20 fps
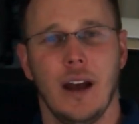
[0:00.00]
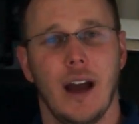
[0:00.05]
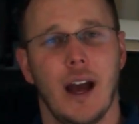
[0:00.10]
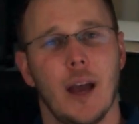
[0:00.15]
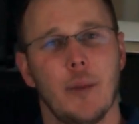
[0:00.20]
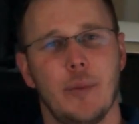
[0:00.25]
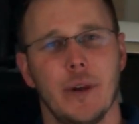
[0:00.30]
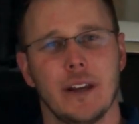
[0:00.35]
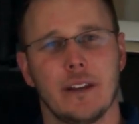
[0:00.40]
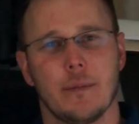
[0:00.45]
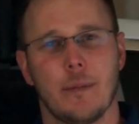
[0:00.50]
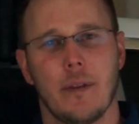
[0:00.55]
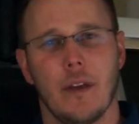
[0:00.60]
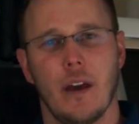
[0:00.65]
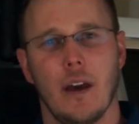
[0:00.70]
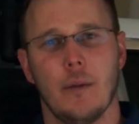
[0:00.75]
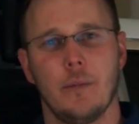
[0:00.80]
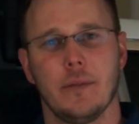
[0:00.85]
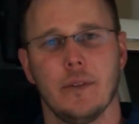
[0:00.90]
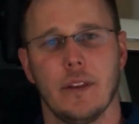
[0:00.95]
I
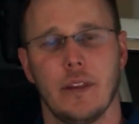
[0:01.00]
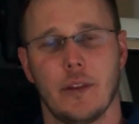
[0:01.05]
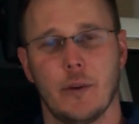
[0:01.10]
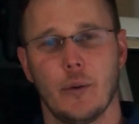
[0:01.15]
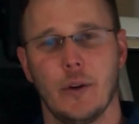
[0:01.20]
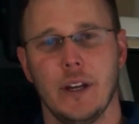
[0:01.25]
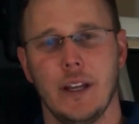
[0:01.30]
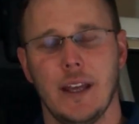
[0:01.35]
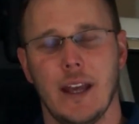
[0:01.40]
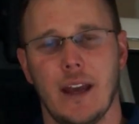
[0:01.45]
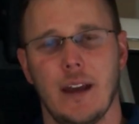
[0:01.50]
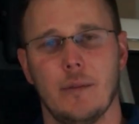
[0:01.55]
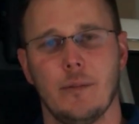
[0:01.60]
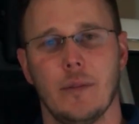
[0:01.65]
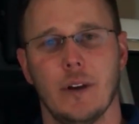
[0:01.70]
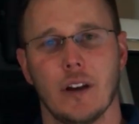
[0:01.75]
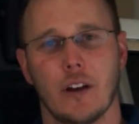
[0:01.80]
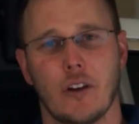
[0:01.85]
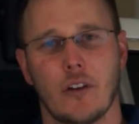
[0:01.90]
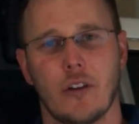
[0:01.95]
picked up the
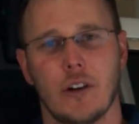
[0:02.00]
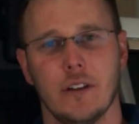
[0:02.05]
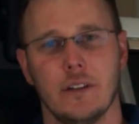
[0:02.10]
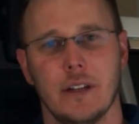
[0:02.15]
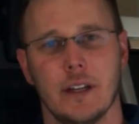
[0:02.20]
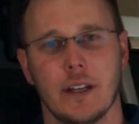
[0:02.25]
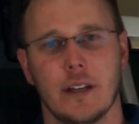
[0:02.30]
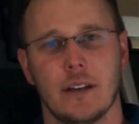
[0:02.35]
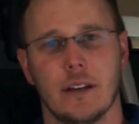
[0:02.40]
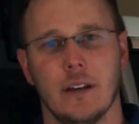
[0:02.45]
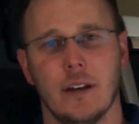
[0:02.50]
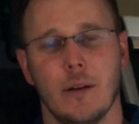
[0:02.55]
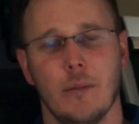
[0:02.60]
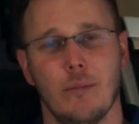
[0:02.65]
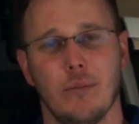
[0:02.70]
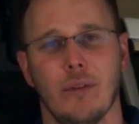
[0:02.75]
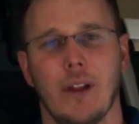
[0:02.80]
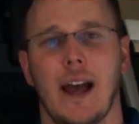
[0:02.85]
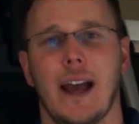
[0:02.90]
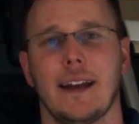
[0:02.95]
3M acrylic
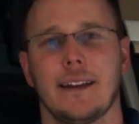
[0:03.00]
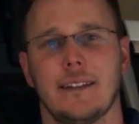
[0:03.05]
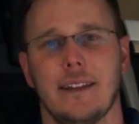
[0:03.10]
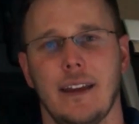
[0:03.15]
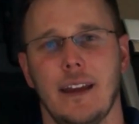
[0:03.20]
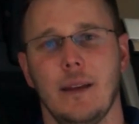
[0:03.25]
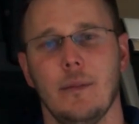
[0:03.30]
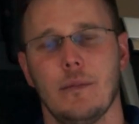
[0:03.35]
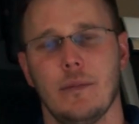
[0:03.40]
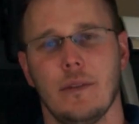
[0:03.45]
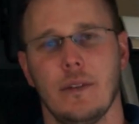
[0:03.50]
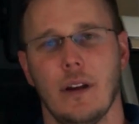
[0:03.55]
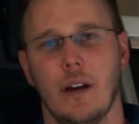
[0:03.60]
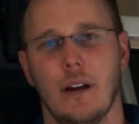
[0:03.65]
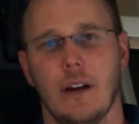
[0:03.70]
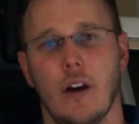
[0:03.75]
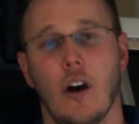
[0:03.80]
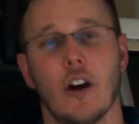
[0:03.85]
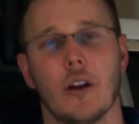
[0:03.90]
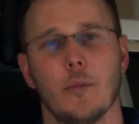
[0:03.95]
black tape, uh,
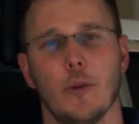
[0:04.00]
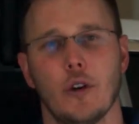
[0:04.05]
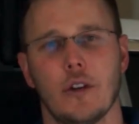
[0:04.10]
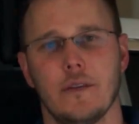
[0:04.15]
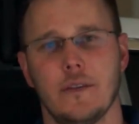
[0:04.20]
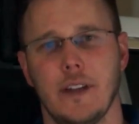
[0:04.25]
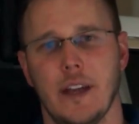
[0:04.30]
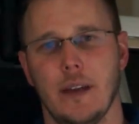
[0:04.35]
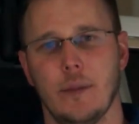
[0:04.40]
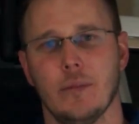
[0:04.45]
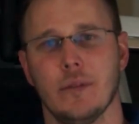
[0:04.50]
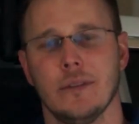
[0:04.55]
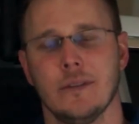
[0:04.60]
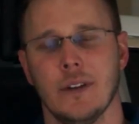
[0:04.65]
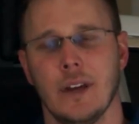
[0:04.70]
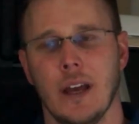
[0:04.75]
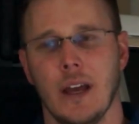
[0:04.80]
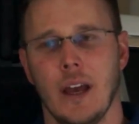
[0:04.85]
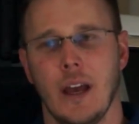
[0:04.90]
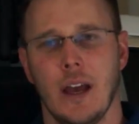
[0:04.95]
automotive
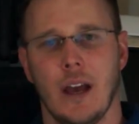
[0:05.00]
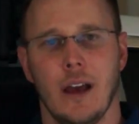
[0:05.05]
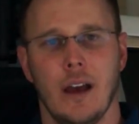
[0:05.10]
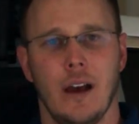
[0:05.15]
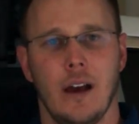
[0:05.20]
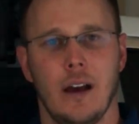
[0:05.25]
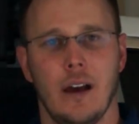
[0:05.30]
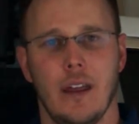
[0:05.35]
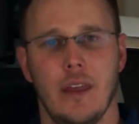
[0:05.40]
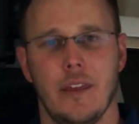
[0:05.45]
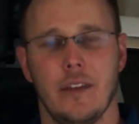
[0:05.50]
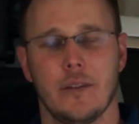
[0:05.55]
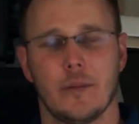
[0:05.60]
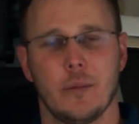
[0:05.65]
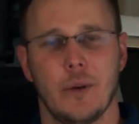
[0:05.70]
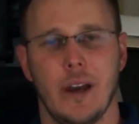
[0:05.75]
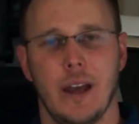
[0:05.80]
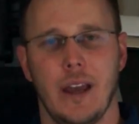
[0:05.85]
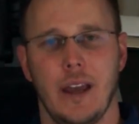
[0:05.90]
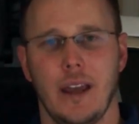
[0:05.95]
tape. Uh, this
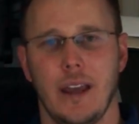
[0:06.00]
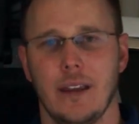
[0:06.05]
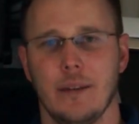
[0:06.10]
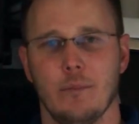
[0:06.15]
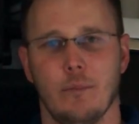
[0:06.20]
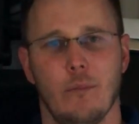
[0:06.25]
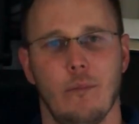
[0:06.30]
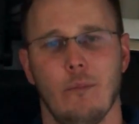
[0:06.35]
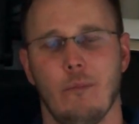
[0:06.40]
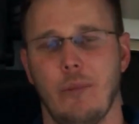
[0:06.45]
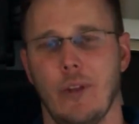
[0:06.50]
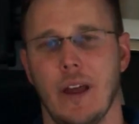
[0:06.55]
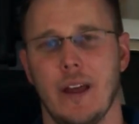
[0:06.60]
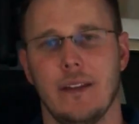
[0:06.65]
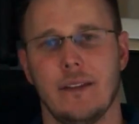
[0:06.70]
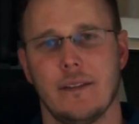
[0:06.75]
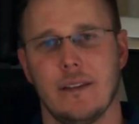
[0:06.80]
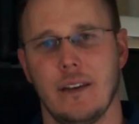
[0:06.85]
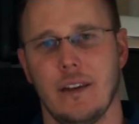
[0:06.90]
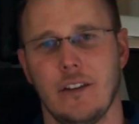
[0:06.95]
way it
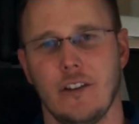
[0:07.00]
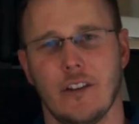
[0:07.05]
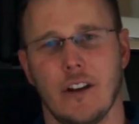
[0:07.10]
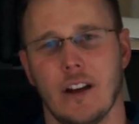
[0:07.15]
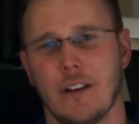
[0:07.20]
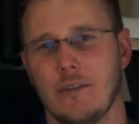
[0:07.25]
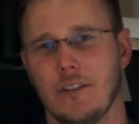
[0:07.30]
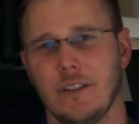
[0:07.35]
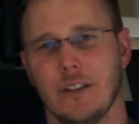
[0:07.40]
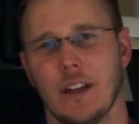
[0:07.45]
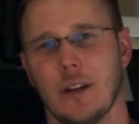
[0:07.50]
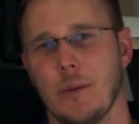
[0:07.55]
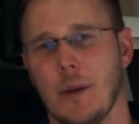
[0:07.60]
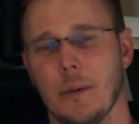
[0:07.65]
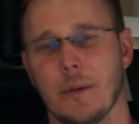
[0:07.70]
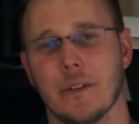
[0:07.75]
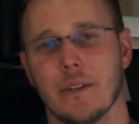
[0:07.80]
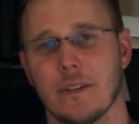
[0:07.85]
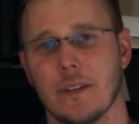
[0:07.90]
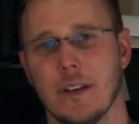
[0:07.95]
blends in, you're not really gonna be
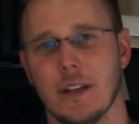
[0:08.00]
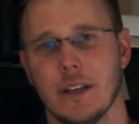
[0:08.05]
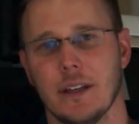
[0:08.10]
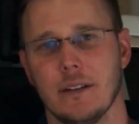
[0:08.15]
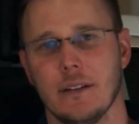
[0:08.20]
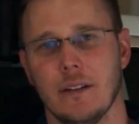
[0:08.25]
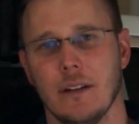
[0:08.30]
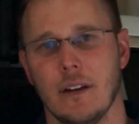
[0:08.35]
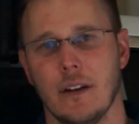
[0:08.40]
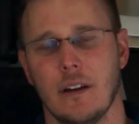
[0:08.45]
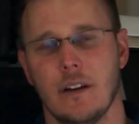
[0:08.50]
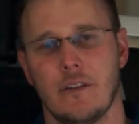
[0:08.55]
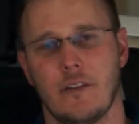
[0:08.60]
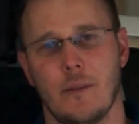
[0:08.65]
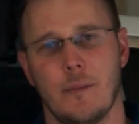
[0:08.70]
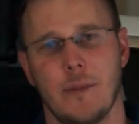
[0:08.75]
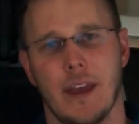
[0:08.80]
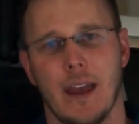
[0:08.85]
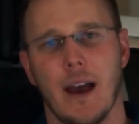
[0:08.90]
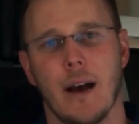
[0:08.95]
able to see it
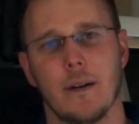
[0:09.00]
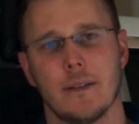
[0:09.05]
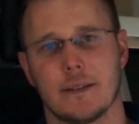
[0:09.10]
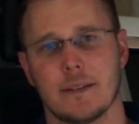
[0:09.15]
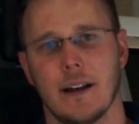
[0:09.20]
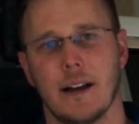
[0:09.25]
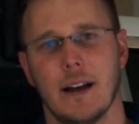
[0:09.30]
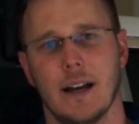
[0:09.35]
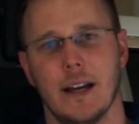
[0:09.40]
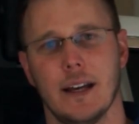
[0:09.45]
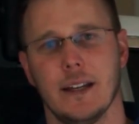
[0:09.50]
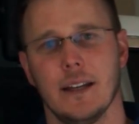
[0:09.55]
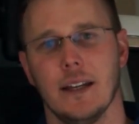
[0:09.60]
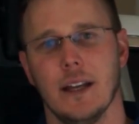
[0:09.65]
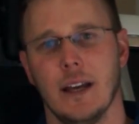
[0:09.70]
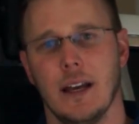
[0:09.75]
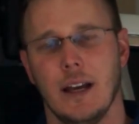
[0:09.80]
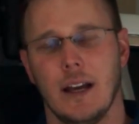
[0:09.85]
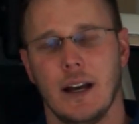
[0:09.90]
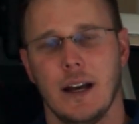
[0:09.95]
from the
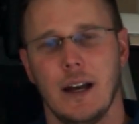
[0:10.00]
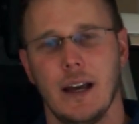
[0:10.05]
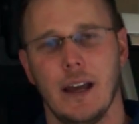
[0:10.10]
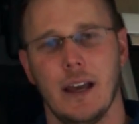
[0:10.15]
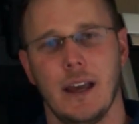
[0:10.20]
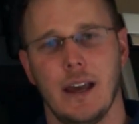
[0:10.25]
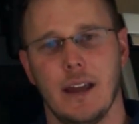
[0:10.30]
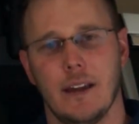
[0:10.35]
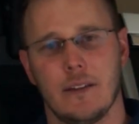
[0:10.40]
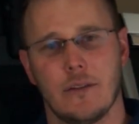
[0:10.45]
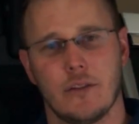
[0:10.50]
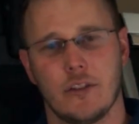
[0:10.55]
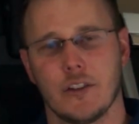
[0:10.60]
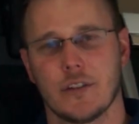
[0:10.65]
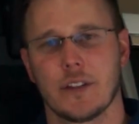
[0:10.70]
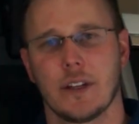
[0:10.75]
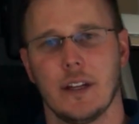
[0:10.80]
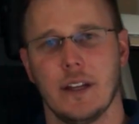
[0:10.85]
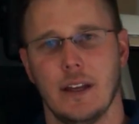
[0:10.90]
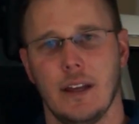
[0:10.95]
outside, and it's
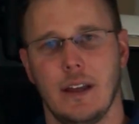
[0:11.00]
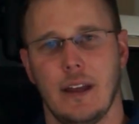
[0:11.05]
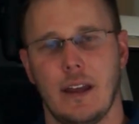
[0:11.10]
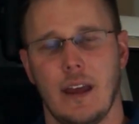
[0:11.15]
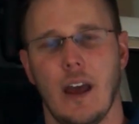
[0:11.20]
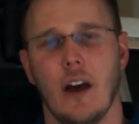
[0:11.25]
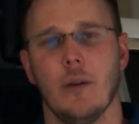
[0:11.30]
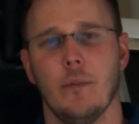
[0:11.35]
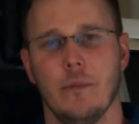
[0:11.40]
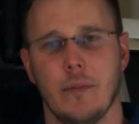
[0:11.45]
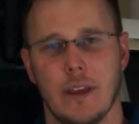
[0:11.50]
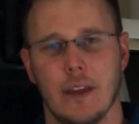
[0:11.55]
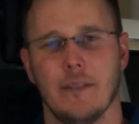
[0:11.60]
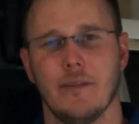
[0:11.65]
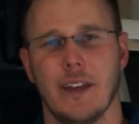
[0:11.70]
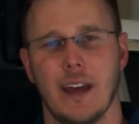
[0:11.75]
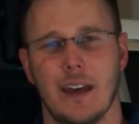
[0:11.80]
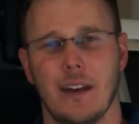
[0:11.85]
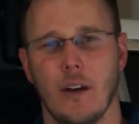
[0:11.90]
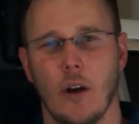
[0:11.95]
just gonna help
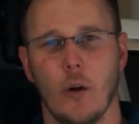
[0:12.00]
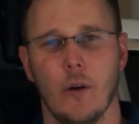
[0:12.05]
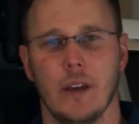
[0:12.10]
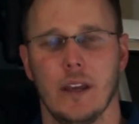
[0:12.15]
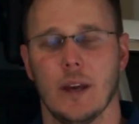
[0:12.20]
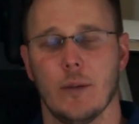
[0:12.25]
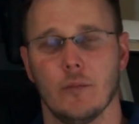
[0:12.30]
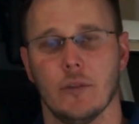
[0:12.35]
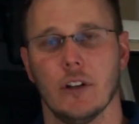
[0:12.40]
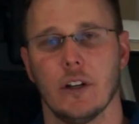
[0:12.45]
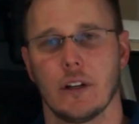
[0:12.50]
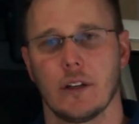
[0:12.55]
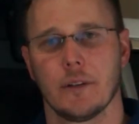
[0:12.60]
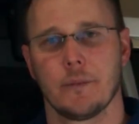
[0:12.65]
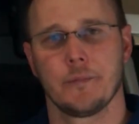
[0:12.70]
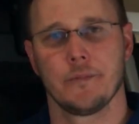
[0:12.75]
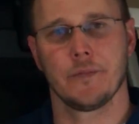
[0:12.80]
give that OEM look.